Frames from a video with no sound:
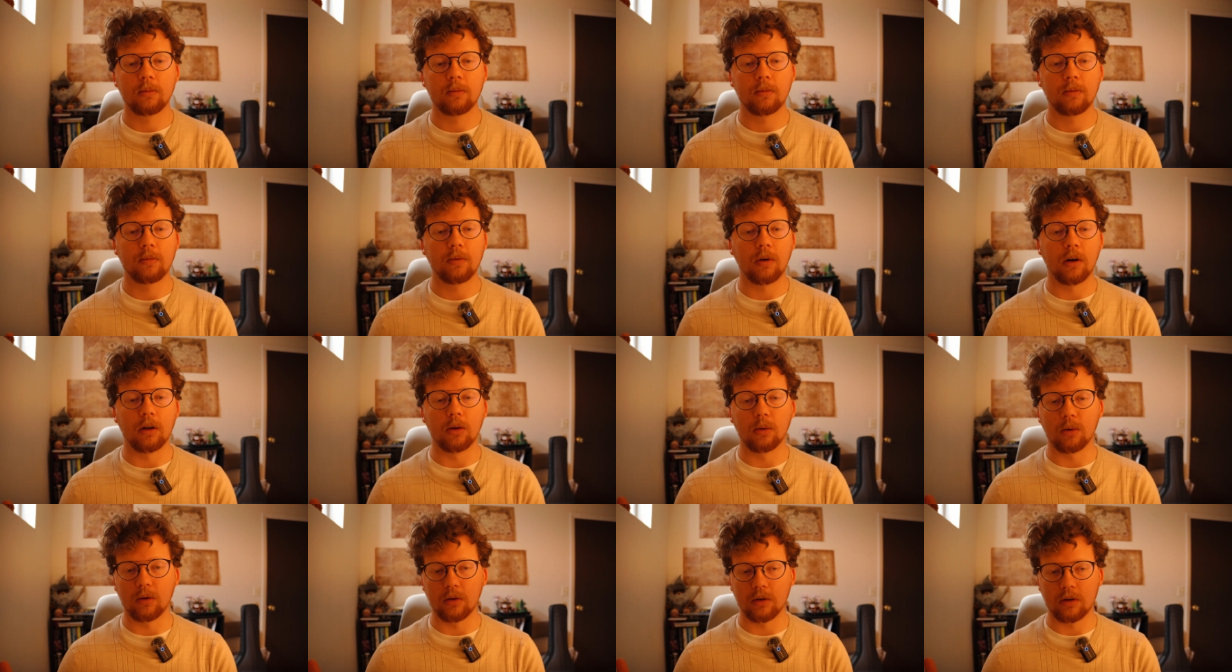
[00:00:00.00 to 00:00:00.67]

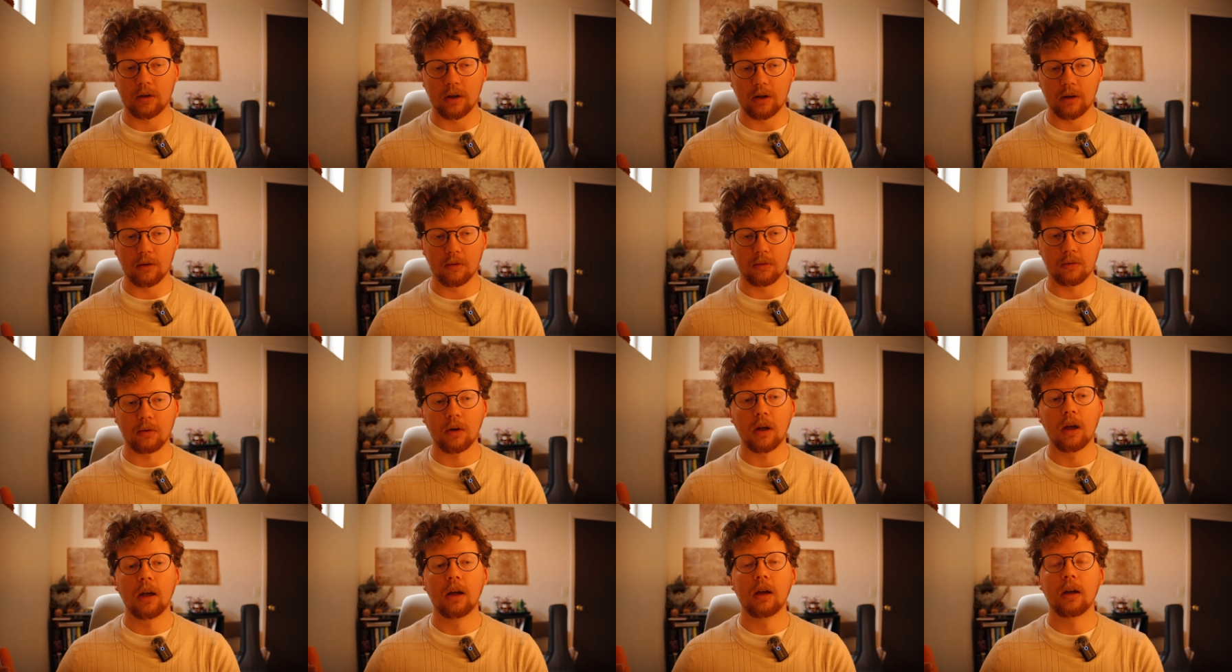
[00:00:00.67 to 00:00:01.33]
followers
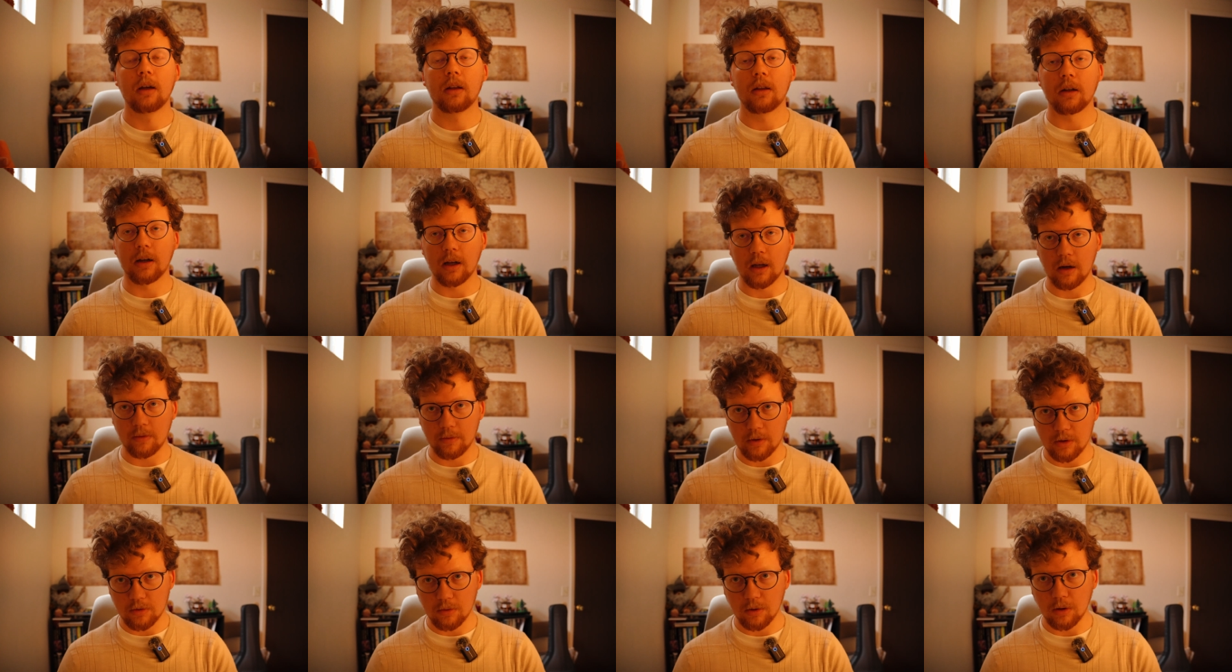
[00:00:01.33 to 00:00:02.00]
of the
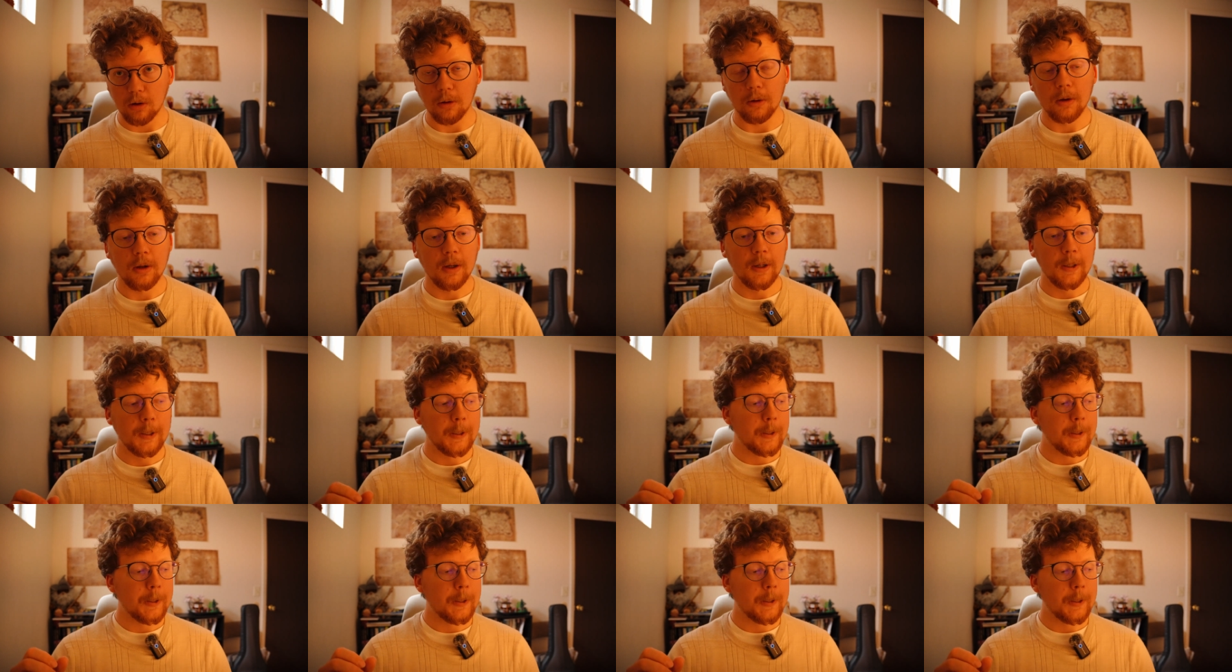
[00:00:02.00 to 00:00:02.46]
God of Israel,